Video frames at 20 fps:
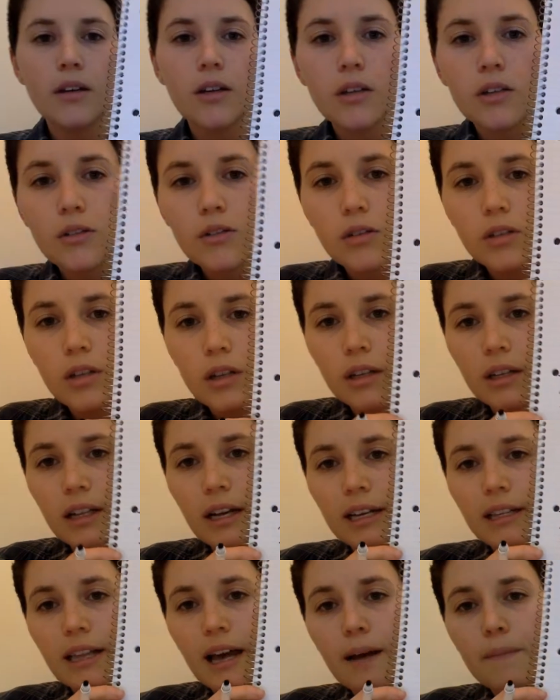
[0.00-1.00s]
It's going to look
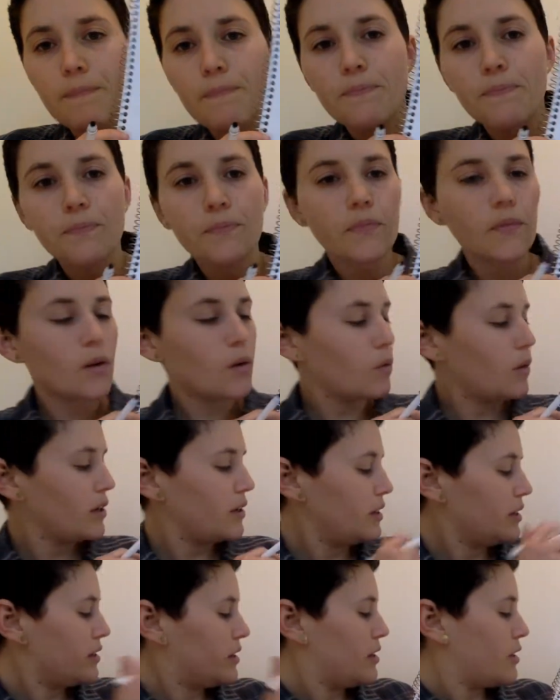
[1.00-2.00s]
like that. And what you
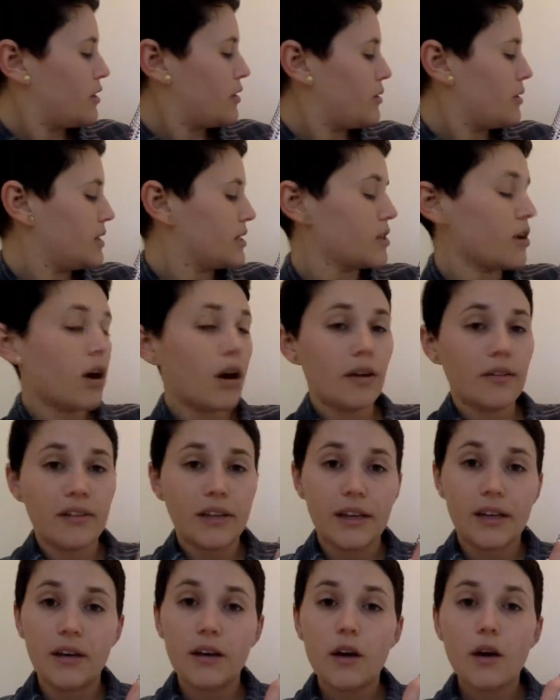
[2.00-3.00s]
need to do is on
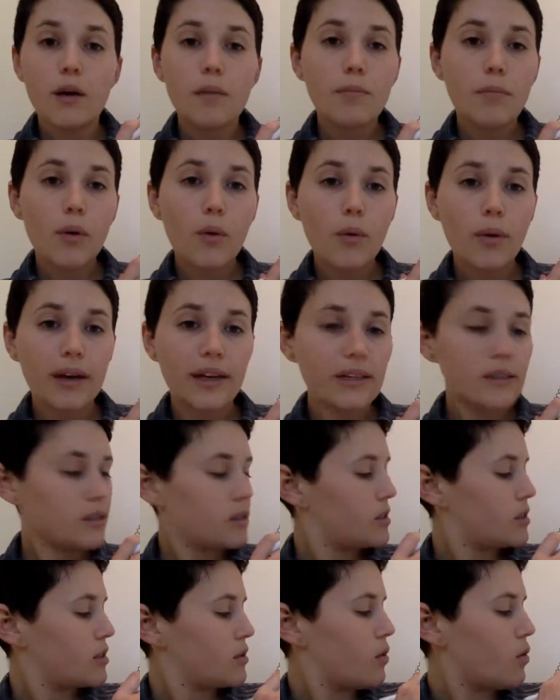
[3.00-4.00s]
the
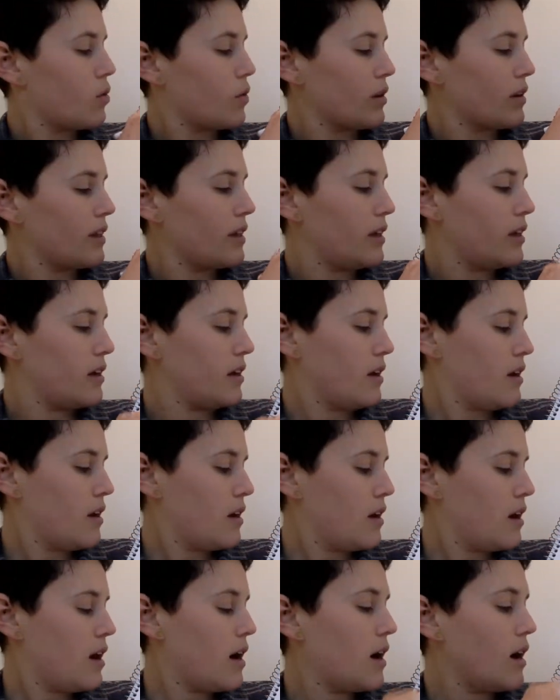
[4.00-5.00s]
points or the
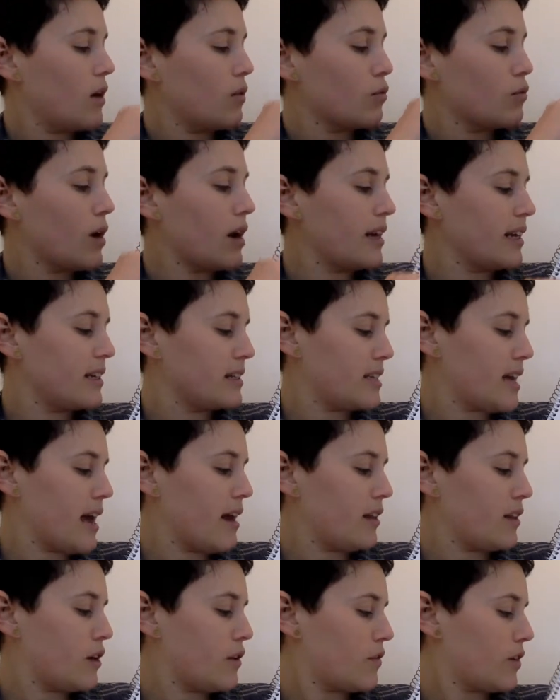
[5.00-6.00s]
running
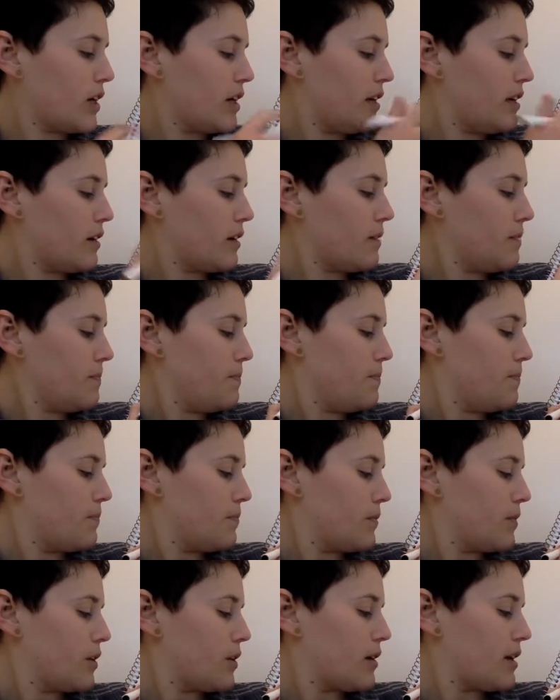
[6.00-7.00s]
tally over here,
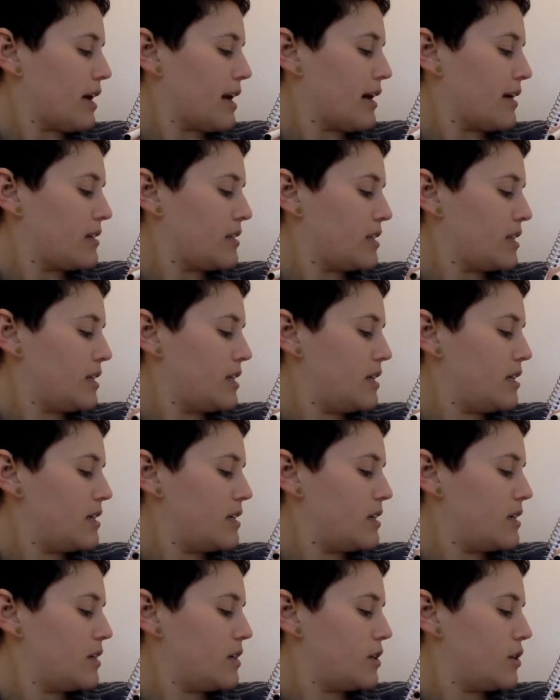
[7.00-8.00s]
you're going to add
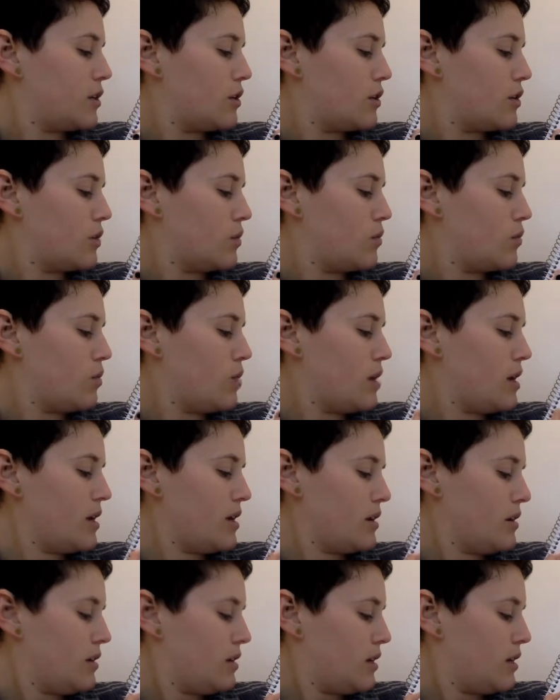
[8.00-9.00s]

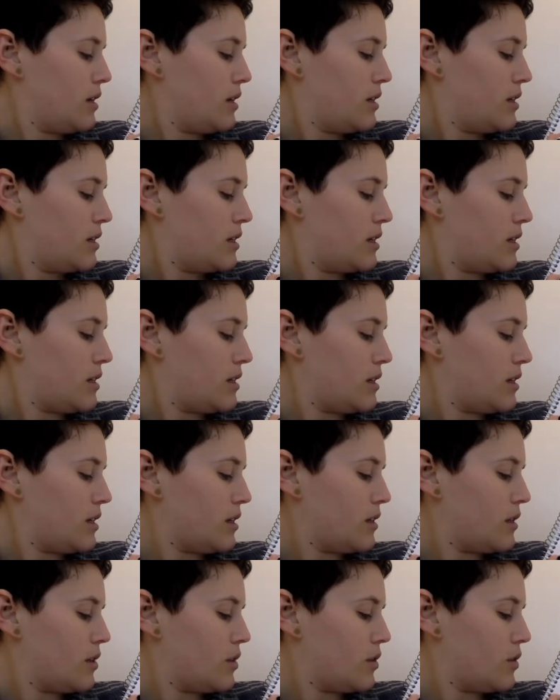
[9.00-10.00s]
TCQ1,
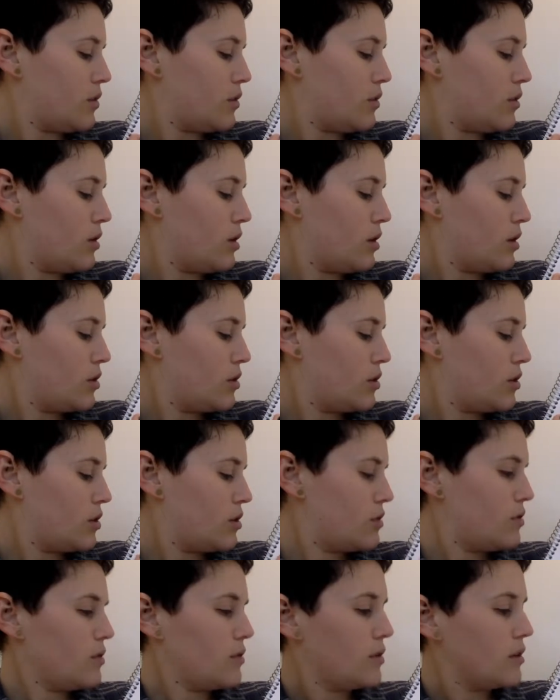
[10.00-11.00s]

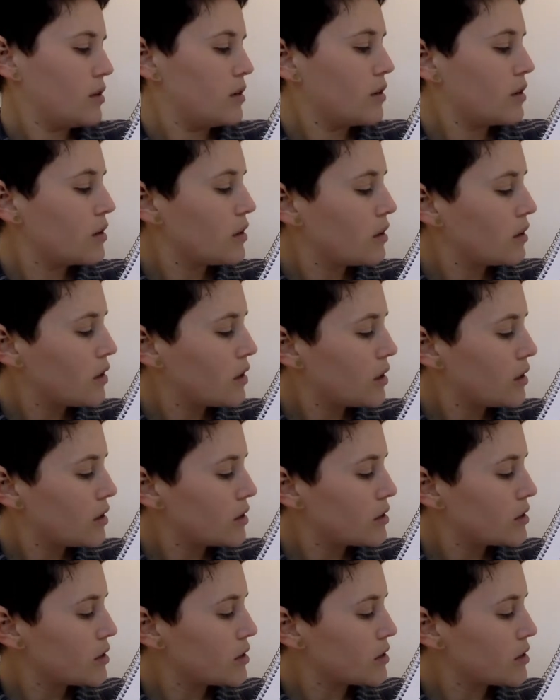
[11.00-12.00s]
TCQ2,
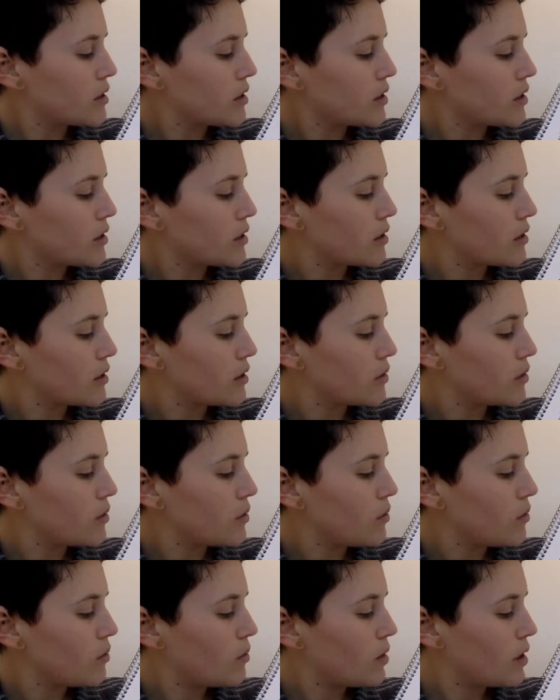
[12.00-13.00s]

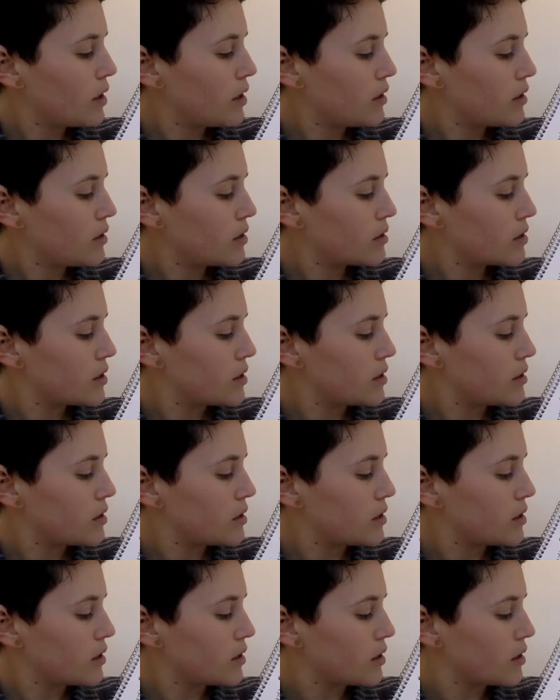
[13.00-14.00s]
TCQ1,
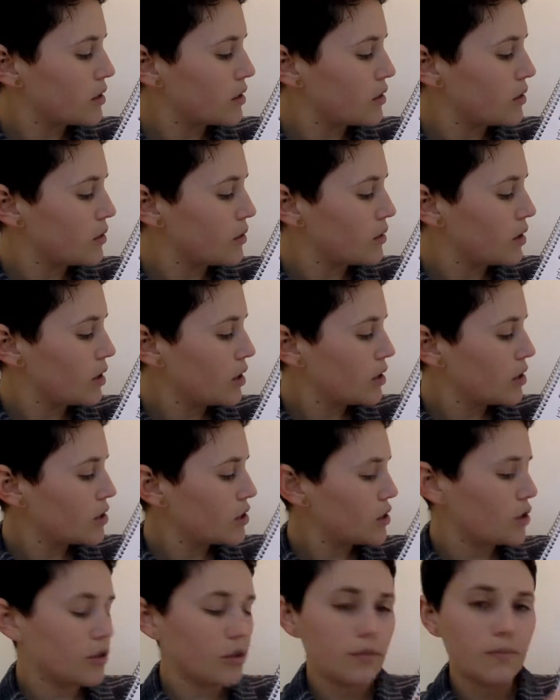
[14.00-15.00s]
TCQ2.
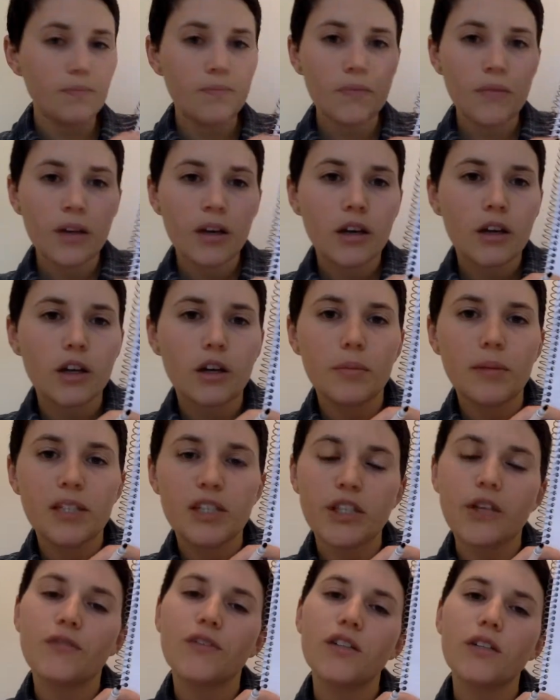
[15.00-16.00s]
It'll be
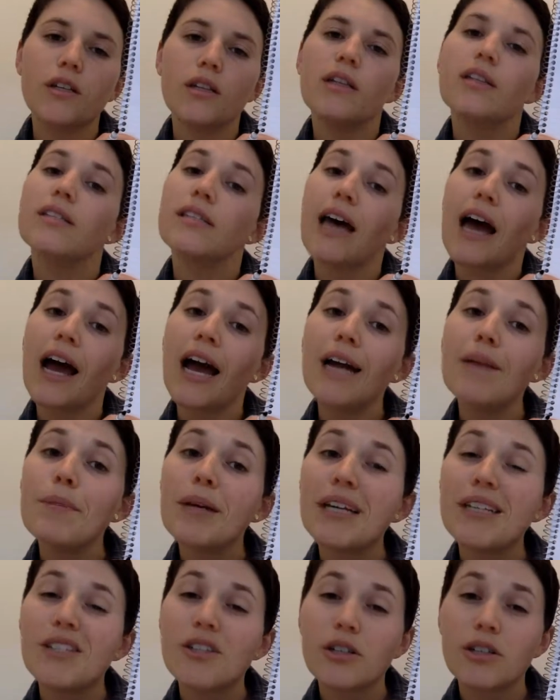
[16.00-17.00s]
shifted to the side
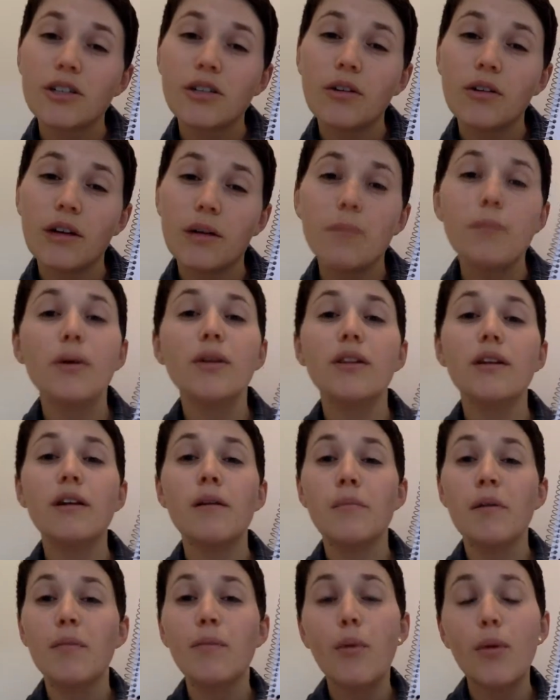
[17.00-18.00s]
because you're still going to put the
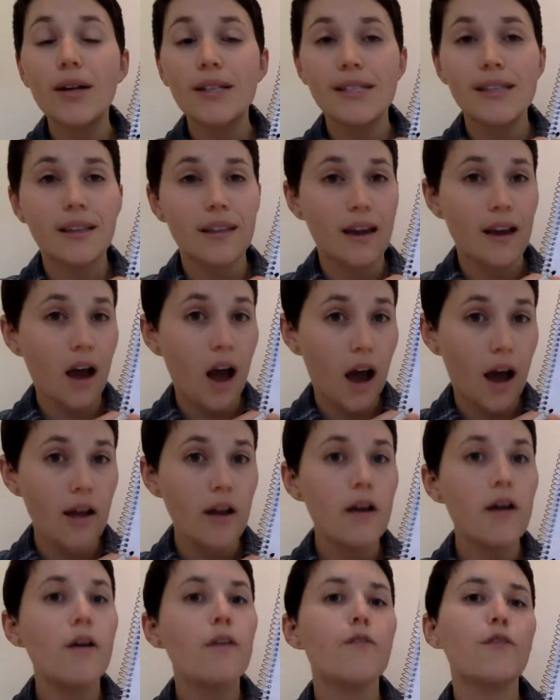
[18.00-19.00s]
number of points that they got
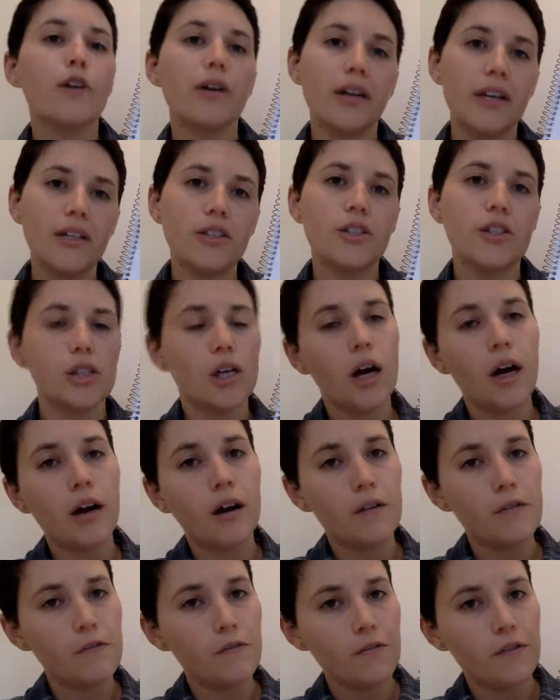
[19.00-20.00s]
for each
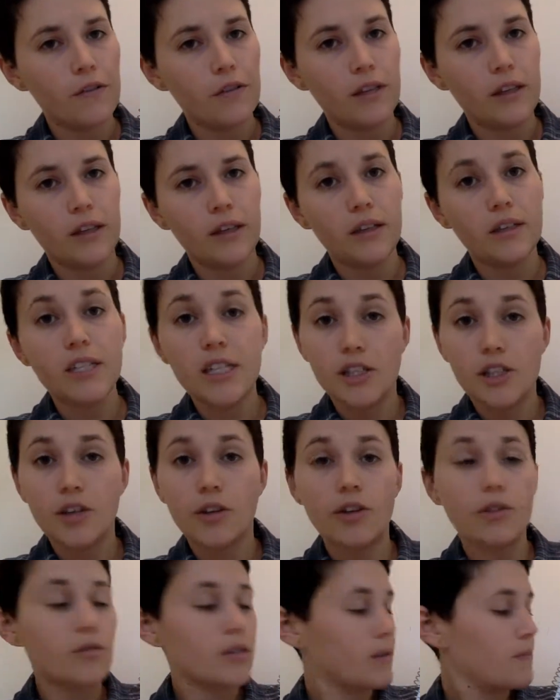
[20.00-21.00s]
of the
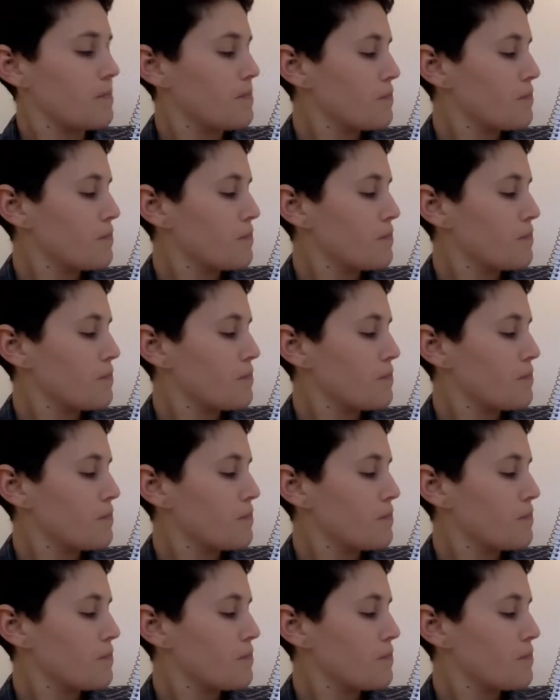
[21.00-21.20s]
TCQs.